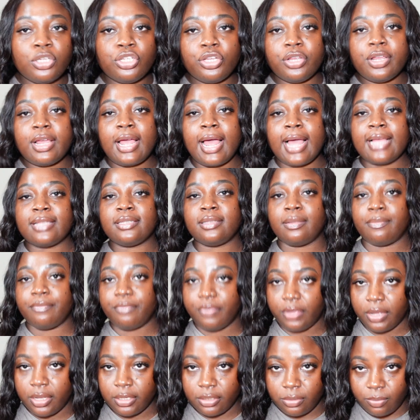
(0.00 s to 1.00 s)
to show you guys
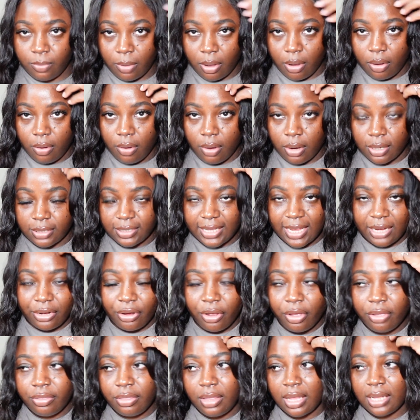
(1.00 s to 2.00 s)
something as well, because I
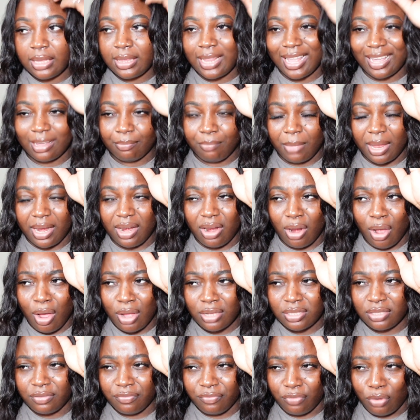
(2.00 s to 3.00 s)
know that like my
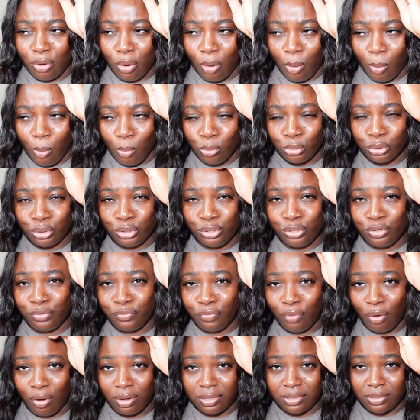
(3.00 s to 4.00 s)
last vlog or two
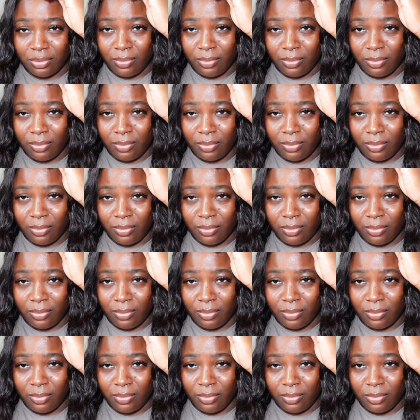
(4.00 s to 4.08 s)
vlogs